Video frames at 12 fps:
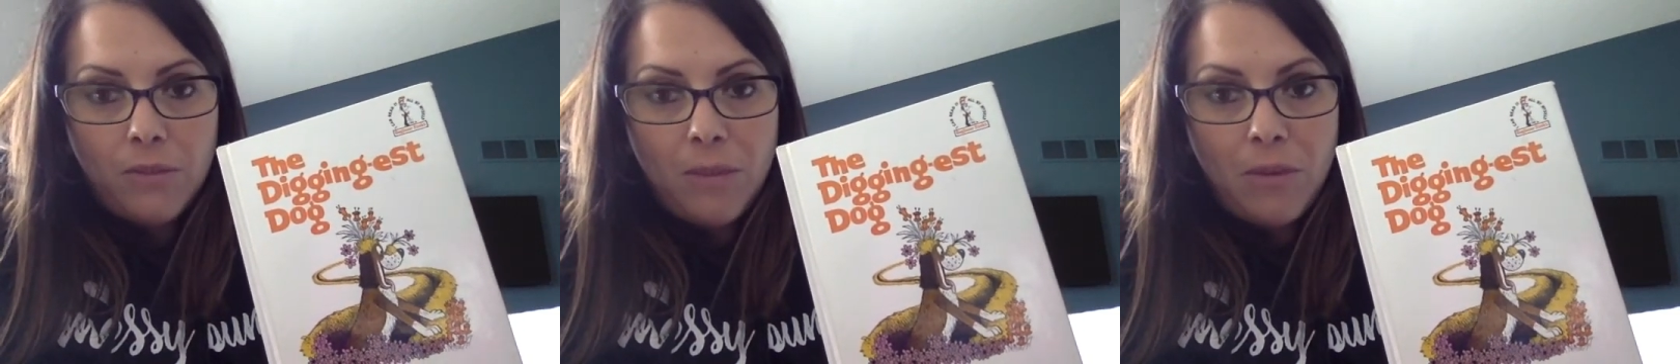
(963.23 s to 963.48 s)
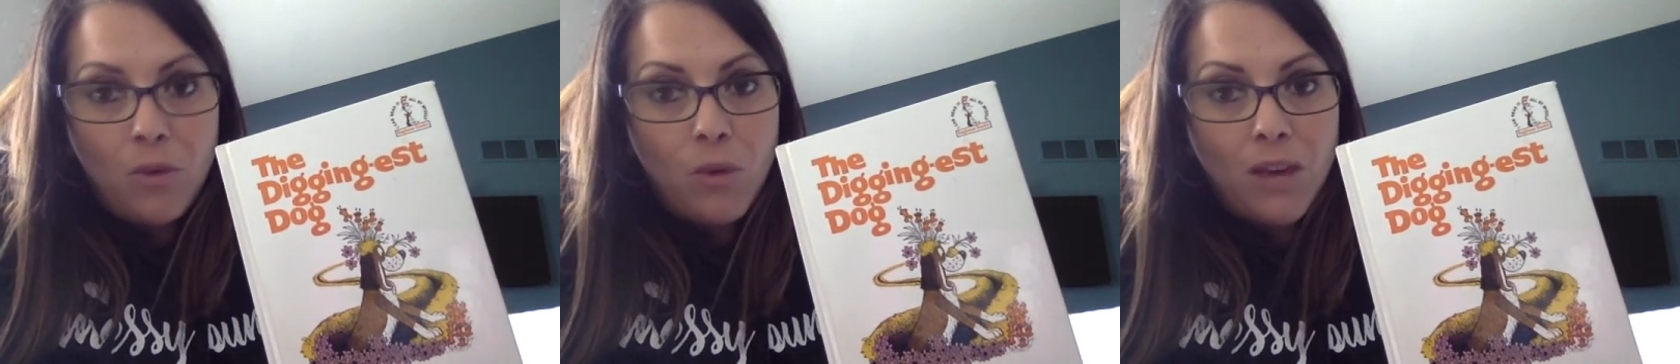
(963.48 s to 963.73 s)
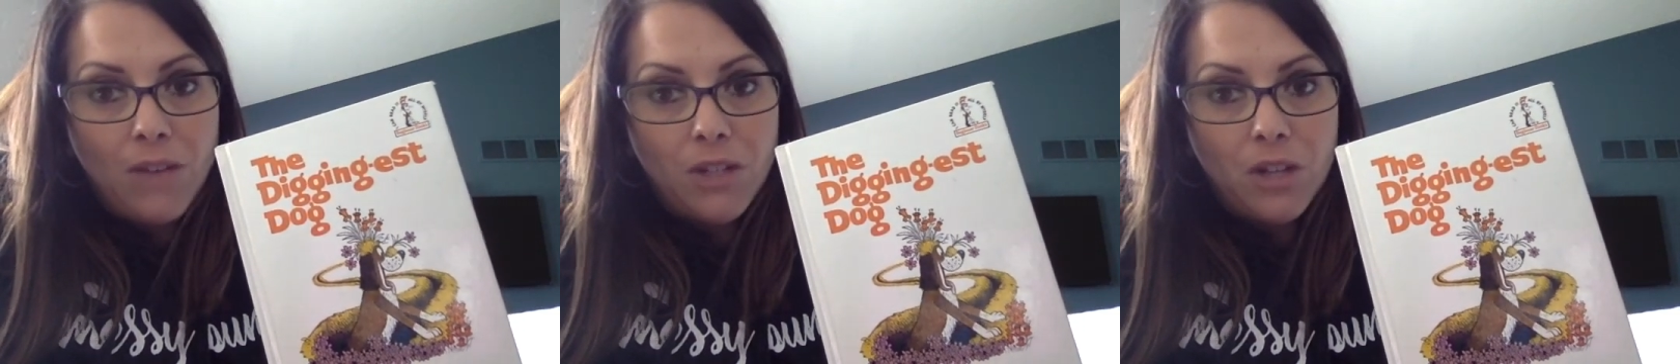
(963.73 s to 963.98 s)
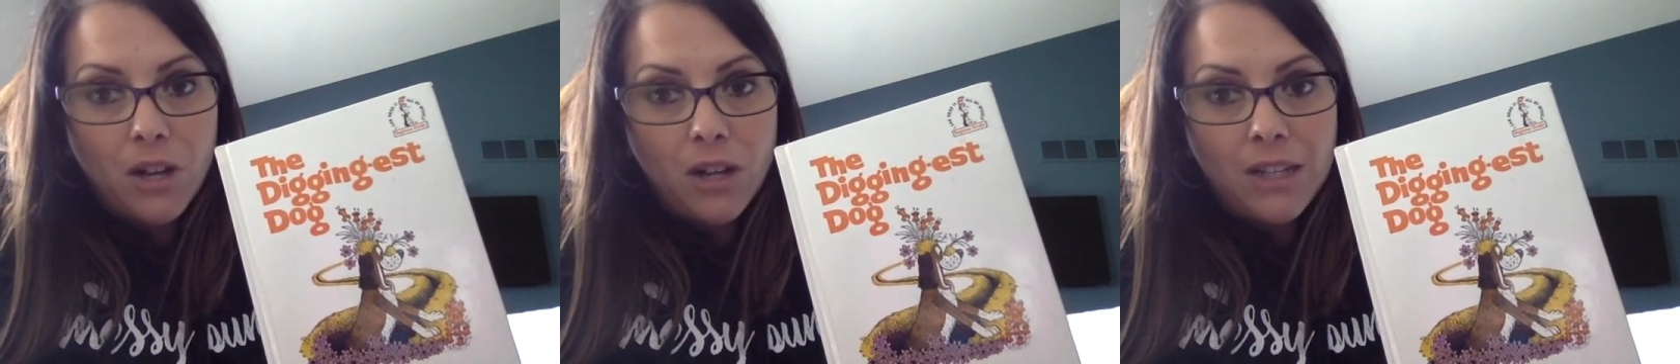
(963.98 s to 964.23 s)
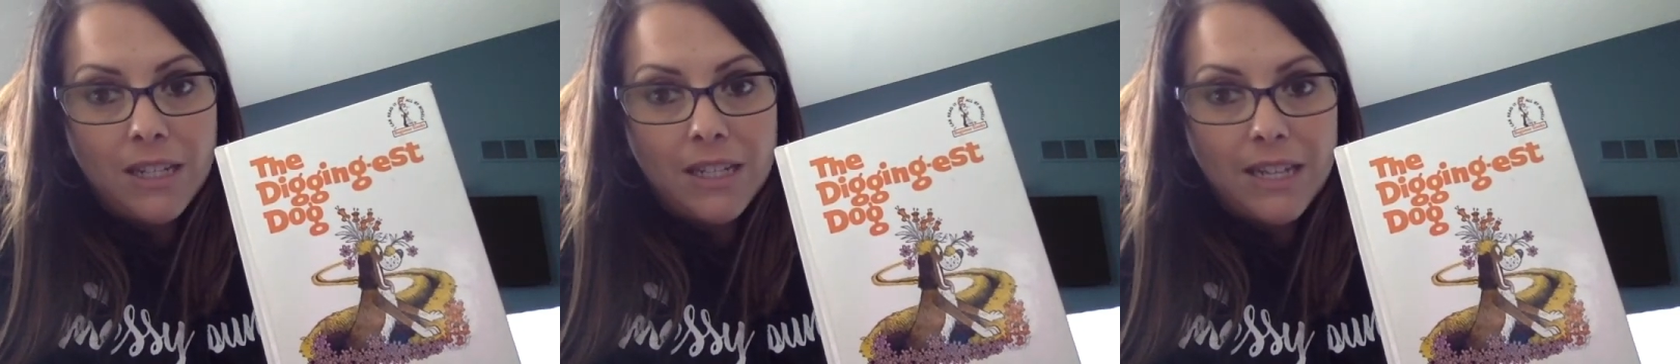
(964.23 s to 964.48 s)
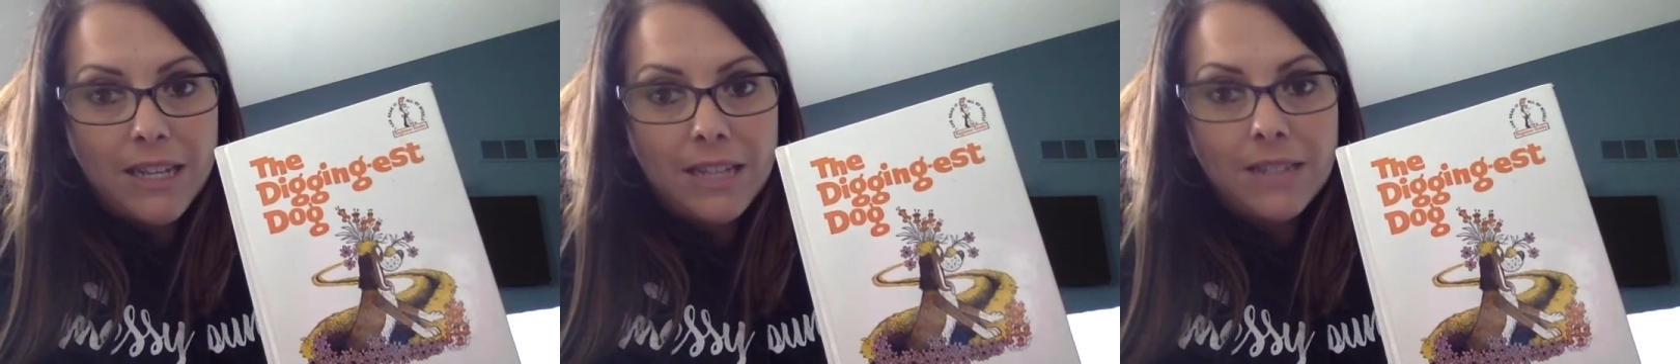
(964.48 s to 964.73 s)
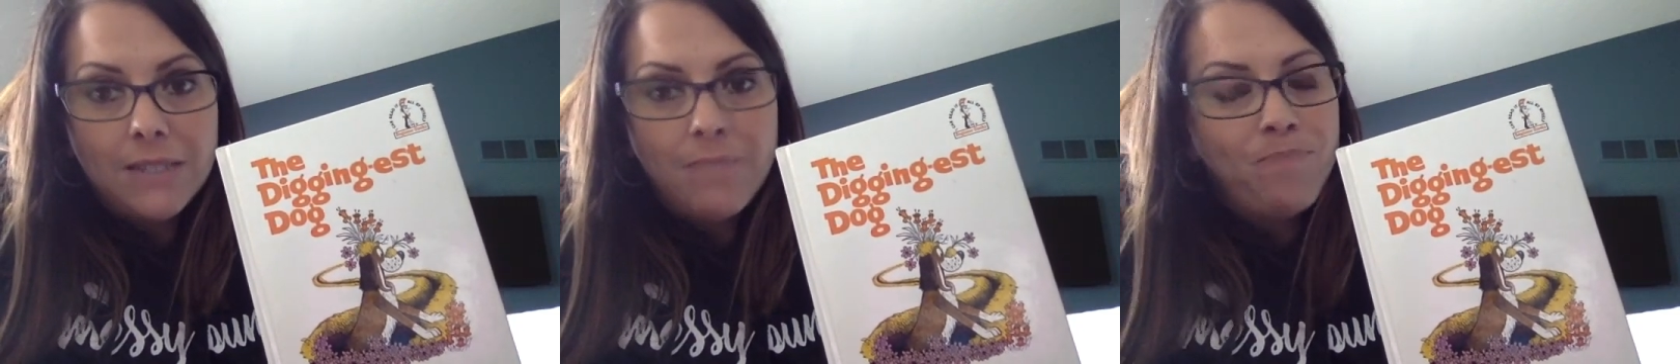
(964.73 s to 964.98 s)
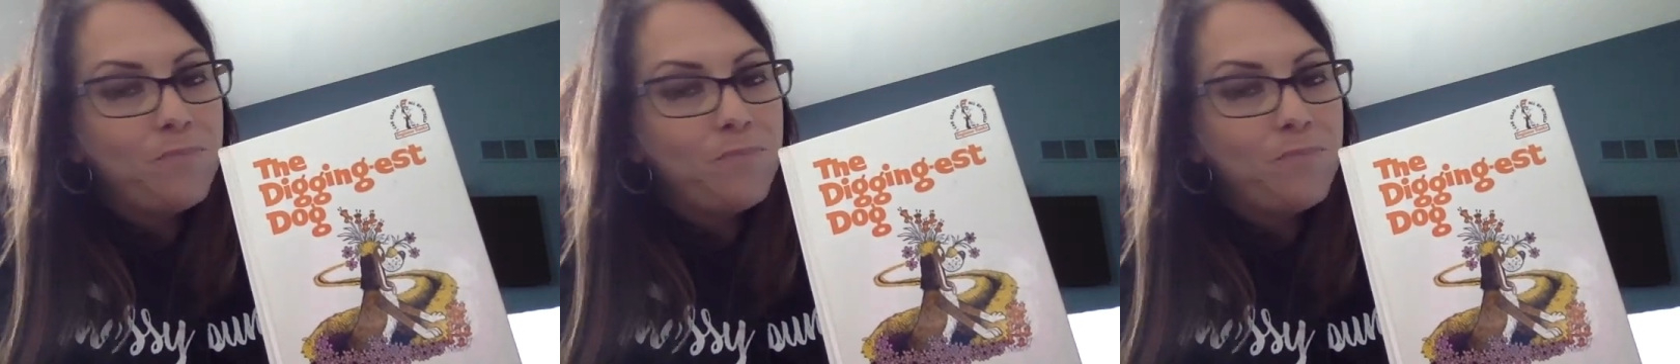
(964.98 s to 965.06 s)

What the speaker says: Maybe you have a dog that digs.